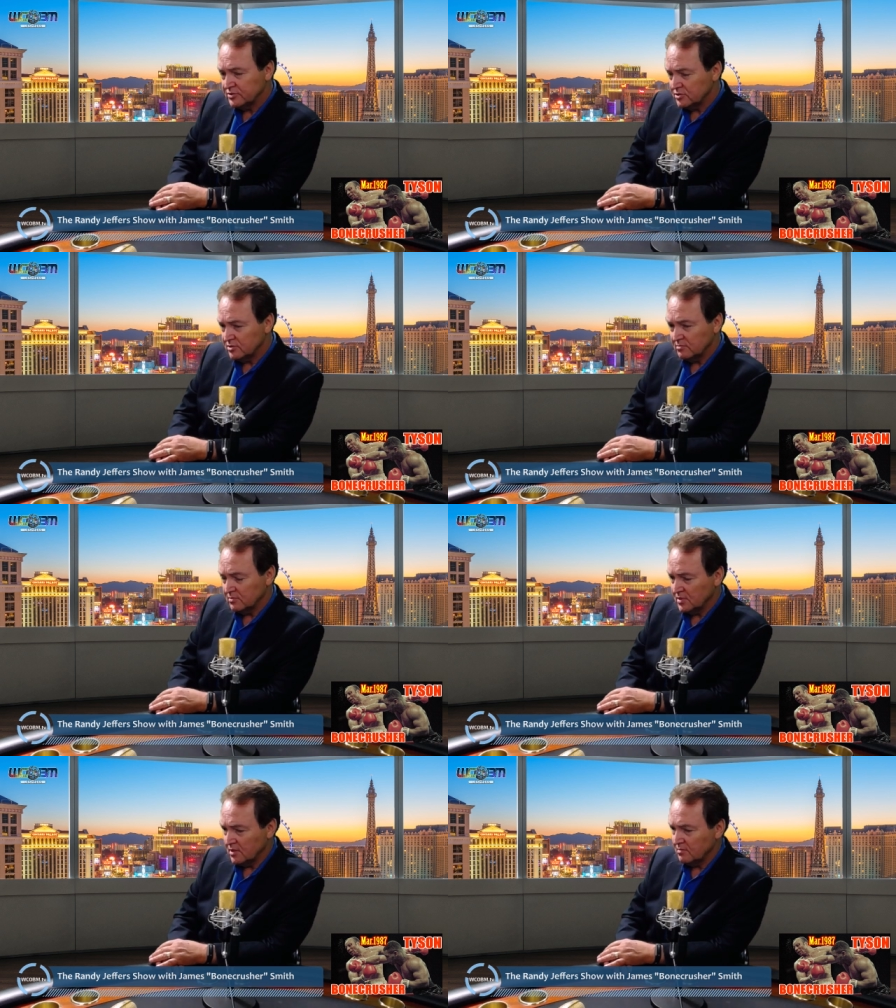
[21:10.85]
just
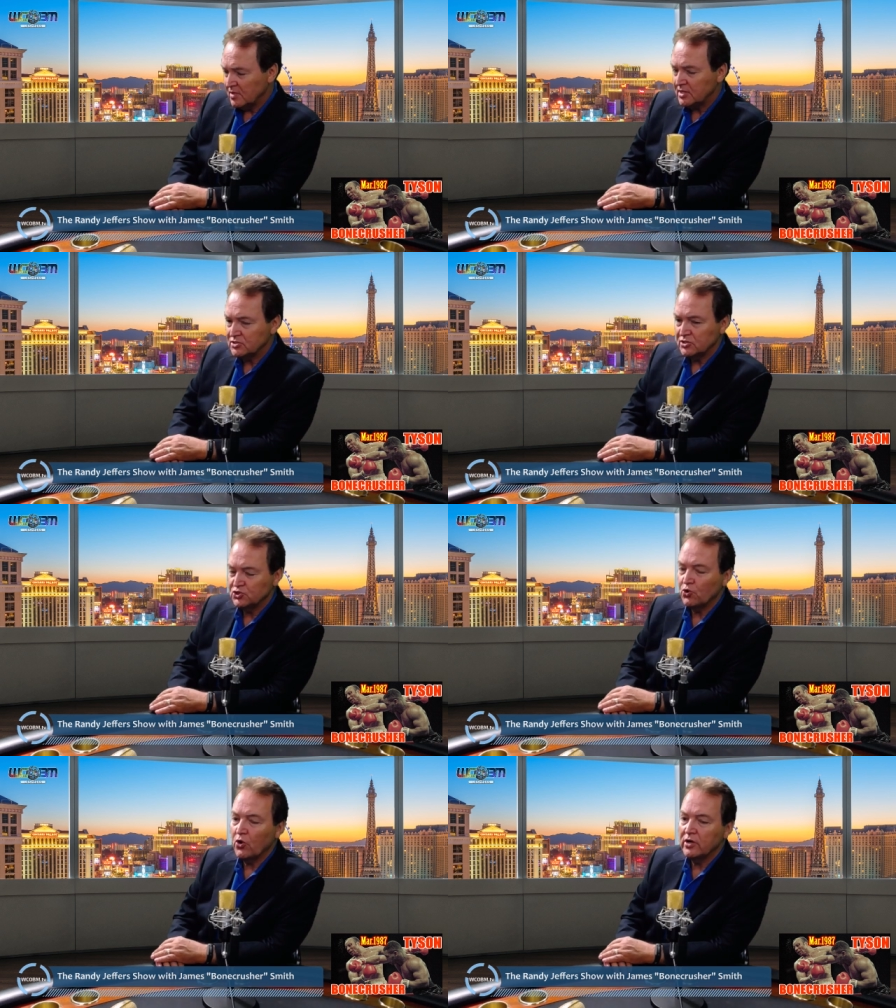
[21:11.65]
some amazing
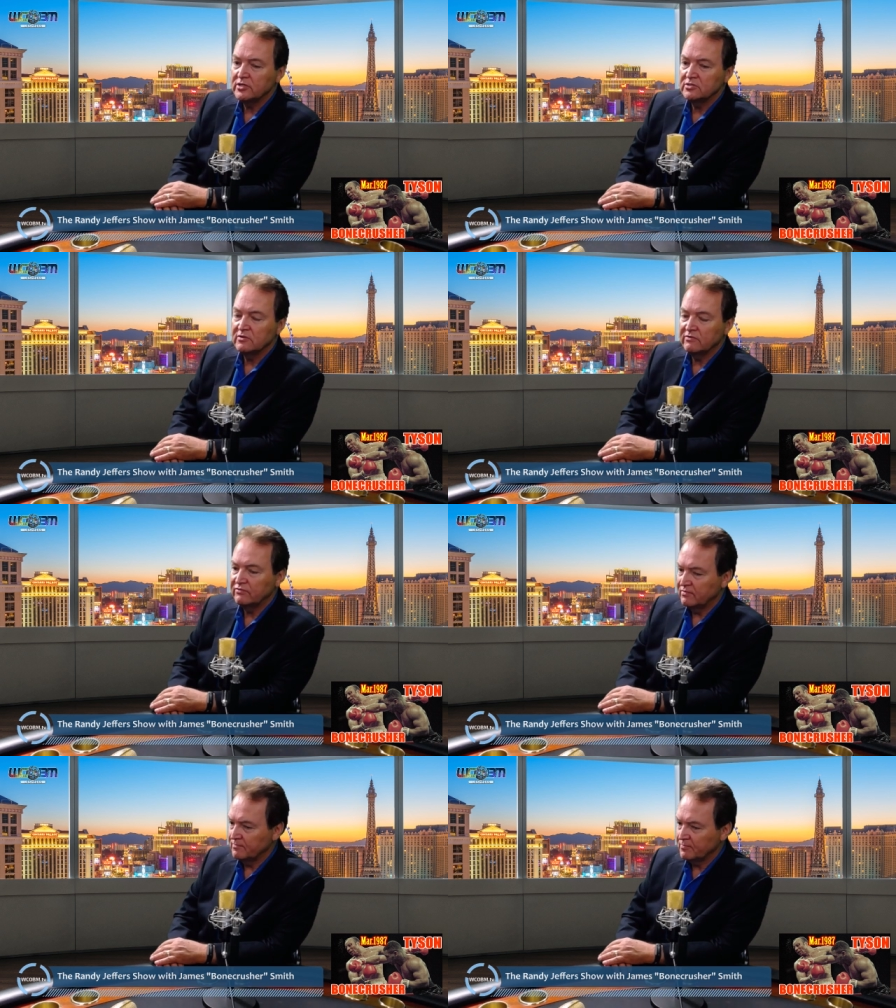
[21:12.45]
stories
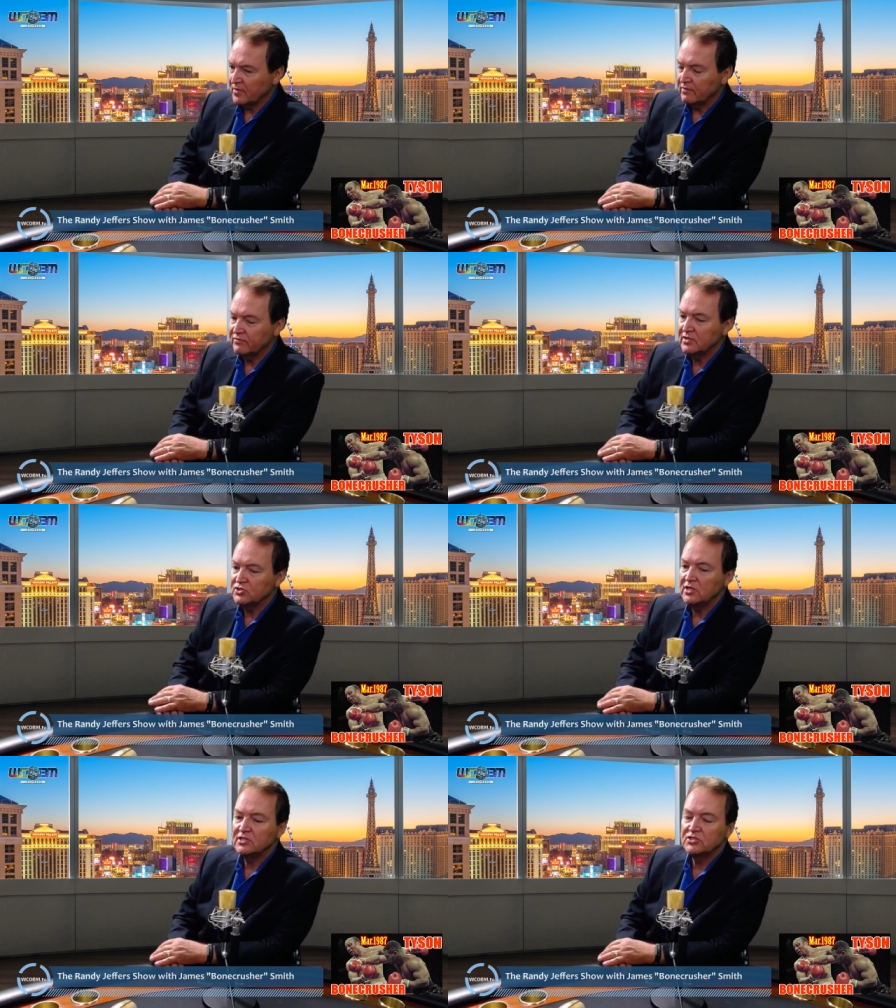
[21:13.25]
of things
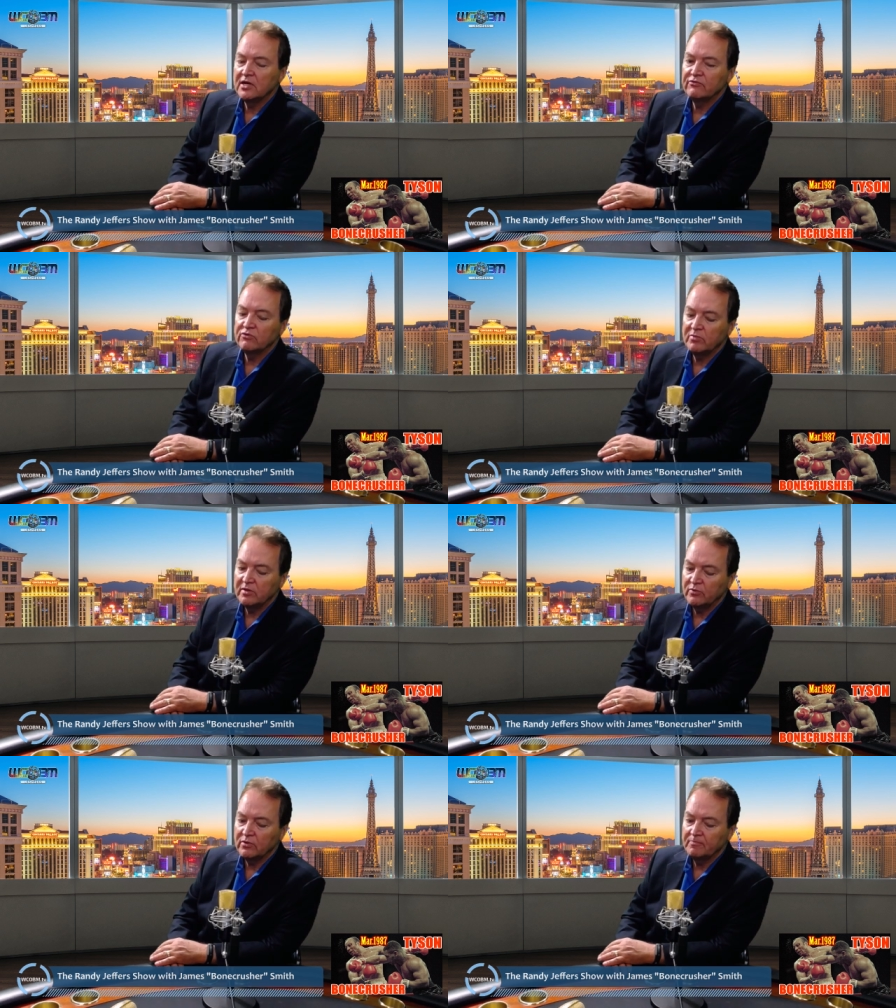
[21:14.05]
that he's done for
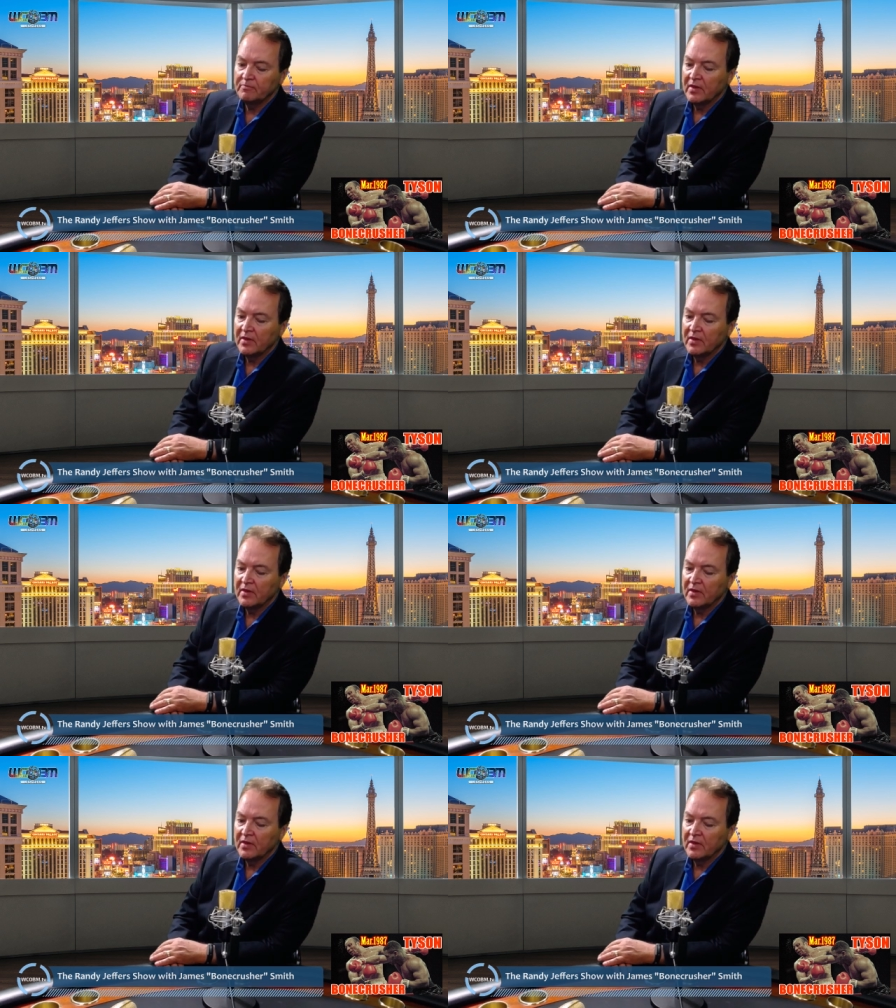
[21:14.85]
people.